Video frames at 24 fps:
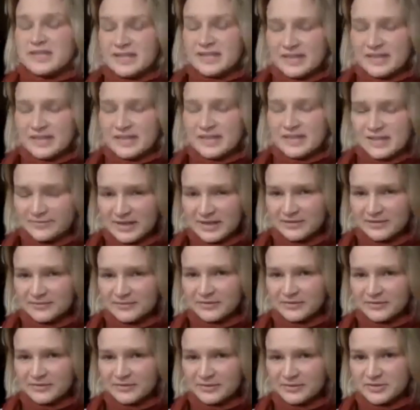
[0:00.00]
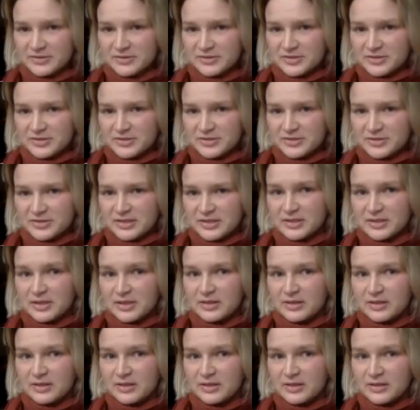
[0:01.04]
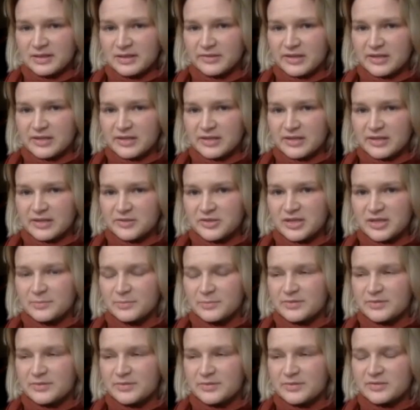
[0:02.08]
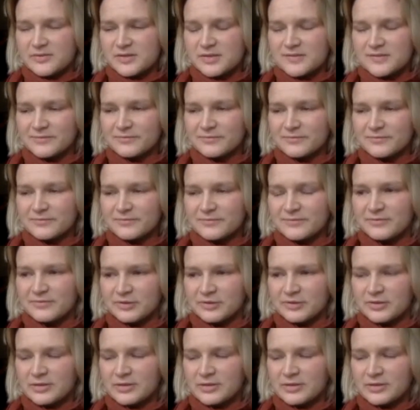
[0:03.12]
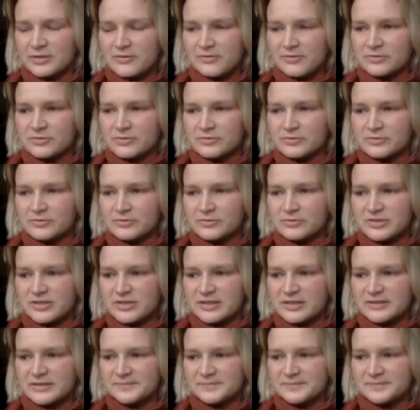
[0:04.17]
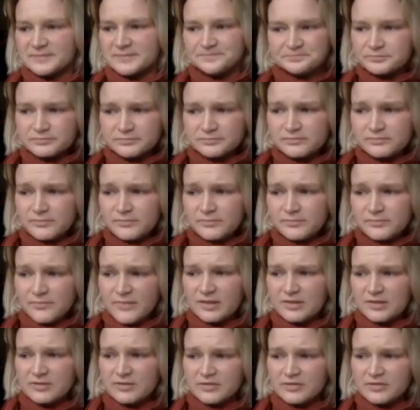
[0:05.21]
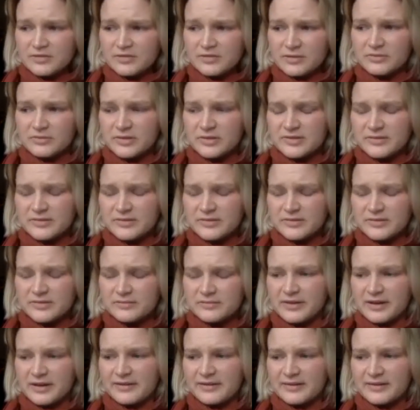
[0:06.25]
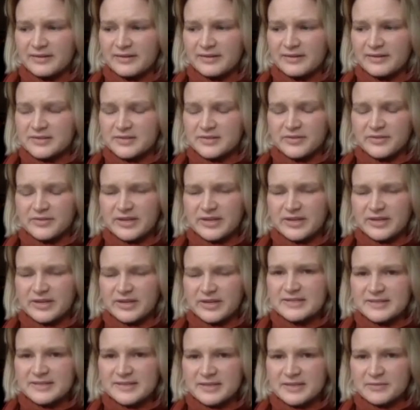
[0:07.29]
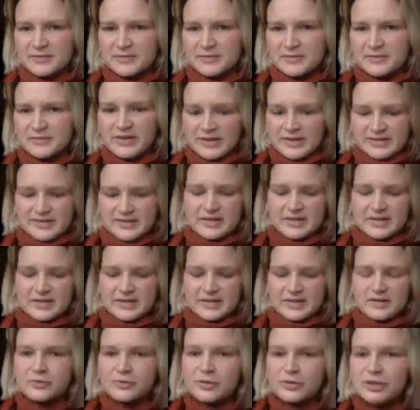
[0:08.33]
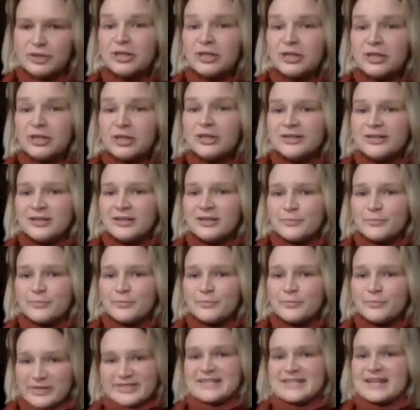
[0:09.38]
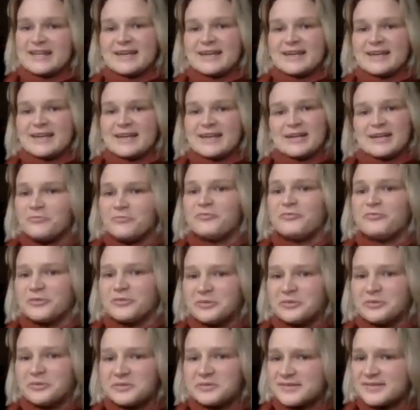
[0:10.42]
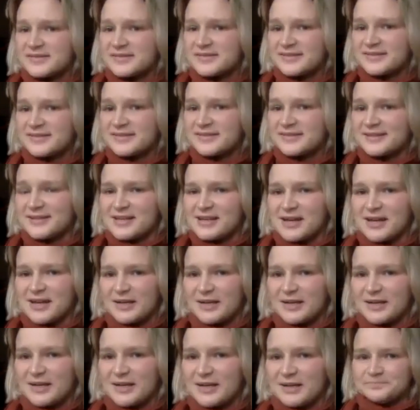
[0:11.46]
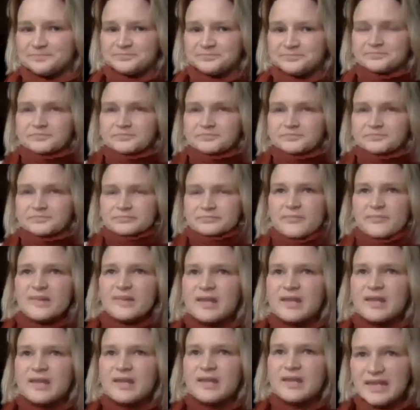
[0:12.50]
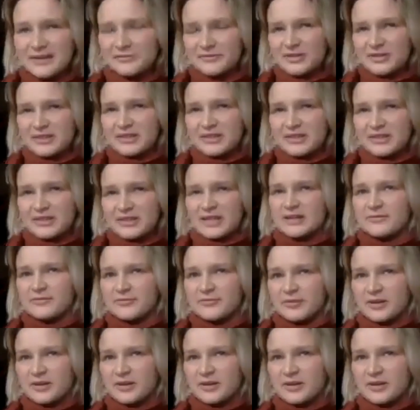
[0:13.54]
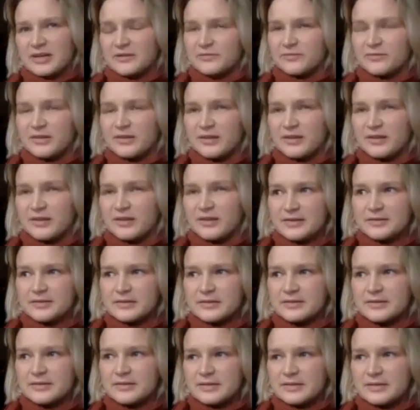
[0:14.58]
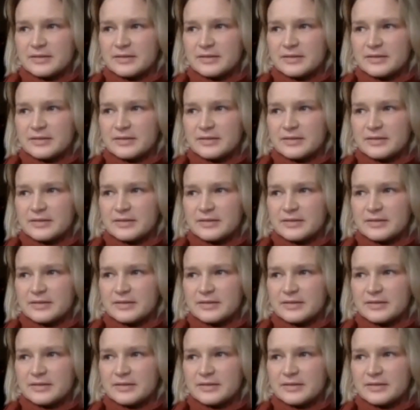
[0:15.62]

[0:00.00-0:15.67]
particularly relevant to the topic of kinship, and just relevant overall to the, you know, the various crises that we face that are all meeting at a confluence. And everything I've kind of learned